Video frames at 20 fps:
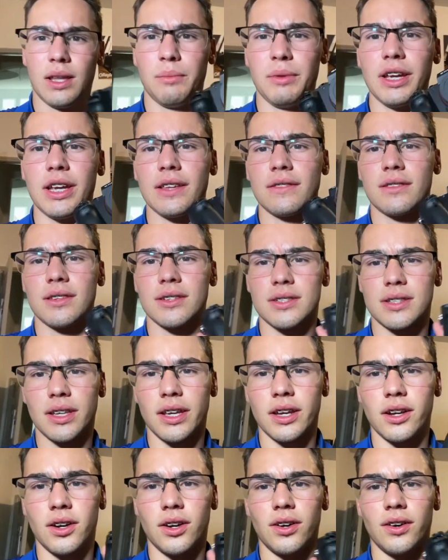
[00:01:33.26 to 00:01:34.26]
me get this thing
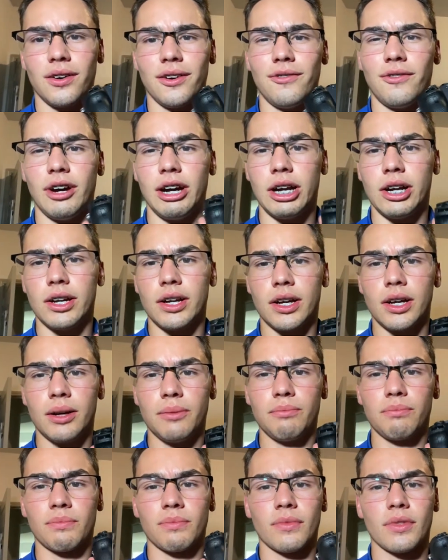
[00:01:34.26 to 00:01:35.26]
all fired up.
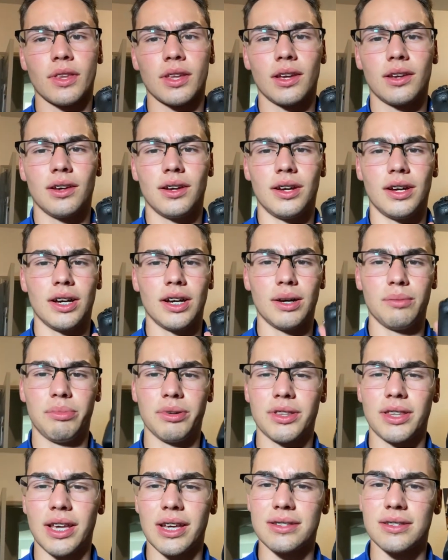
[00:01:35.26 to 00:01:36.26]
Put
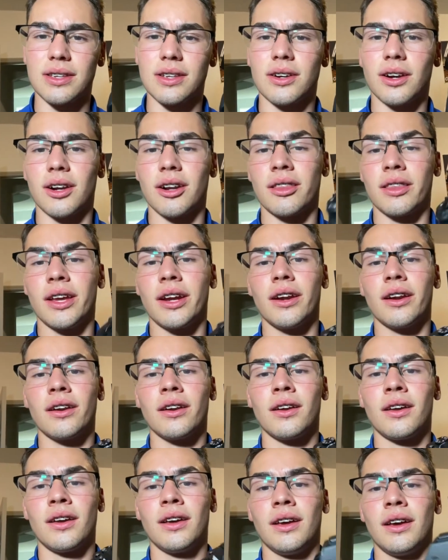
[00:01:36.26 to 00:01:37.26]
the SD card in there.
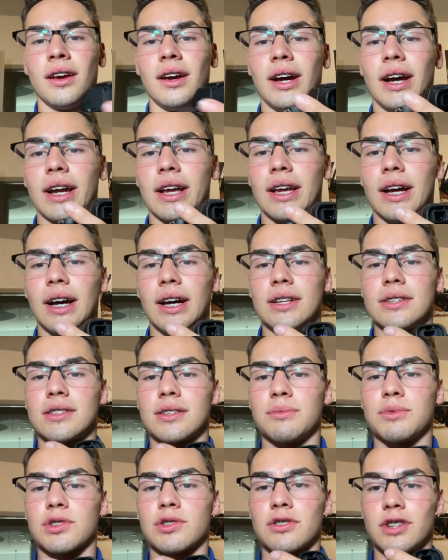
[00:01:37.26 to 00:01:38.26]
I got
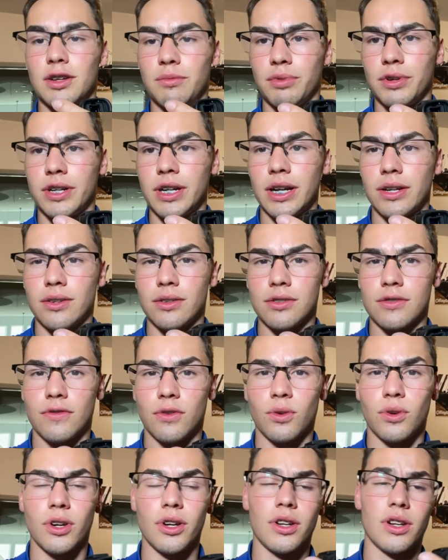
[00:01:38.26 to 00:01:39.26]
some screen protectors
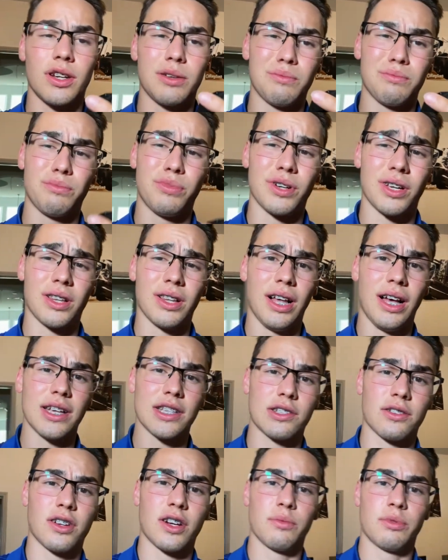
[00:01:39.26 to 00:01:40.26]
for it. Put a glass
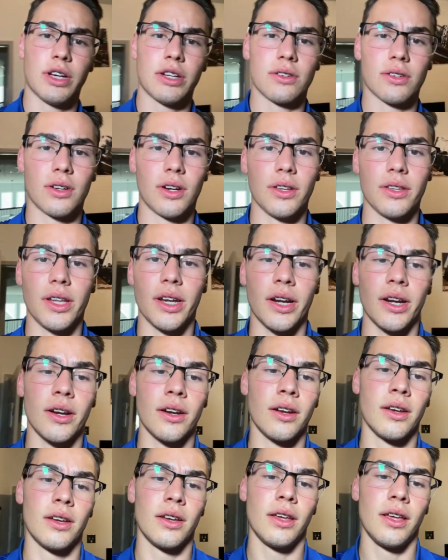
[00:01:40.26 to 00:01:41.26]
screen protector on there.
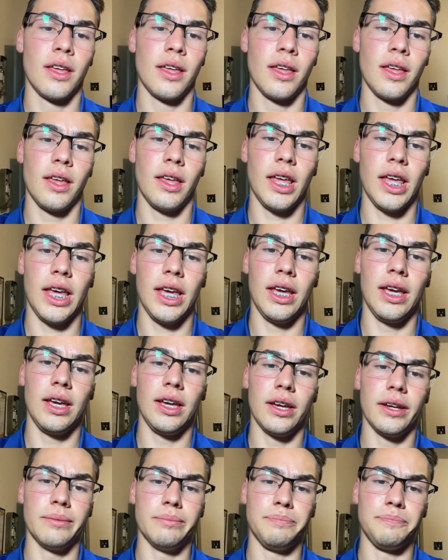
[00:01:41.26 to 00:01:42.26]

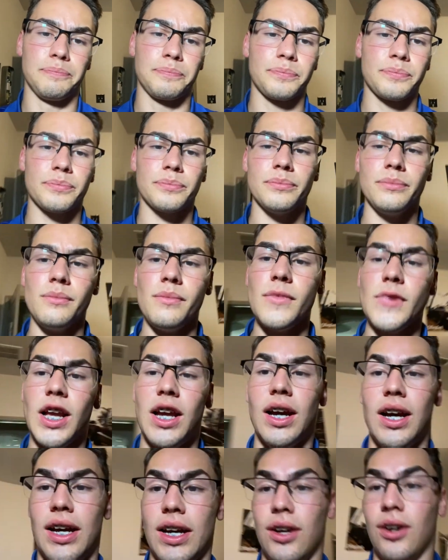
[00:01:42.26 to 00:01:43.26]
And
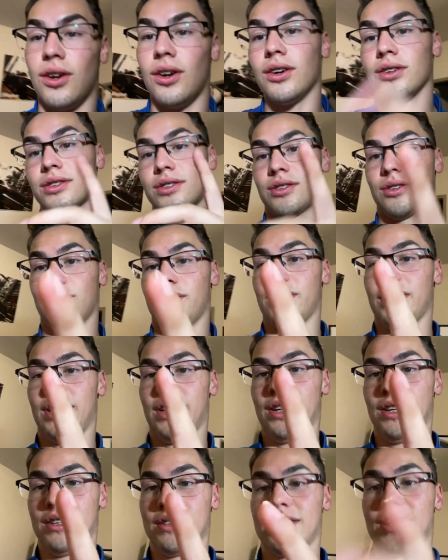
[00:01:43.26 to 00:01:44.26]
I also
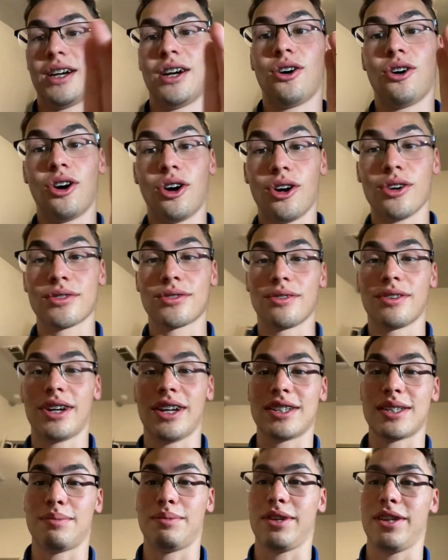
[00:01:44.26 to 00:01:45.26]
got
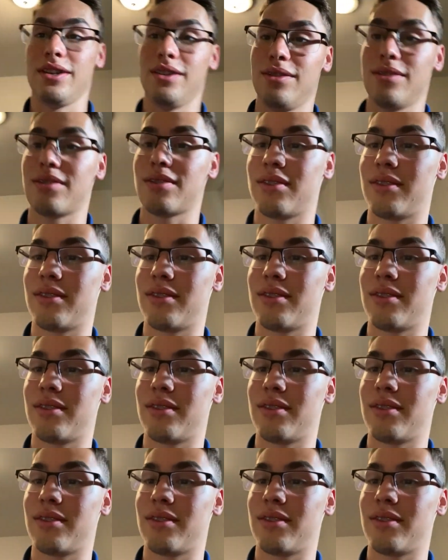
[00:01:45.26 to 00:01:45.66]
something else.